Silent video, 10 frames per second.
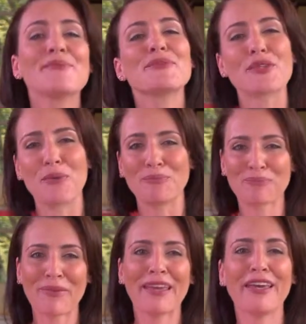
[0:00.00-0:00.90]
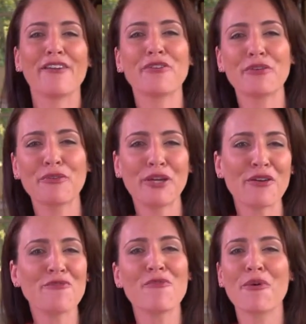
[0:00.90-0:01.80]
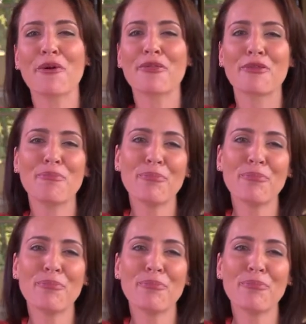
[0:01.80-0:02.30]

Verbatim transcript: So, if you're looking for the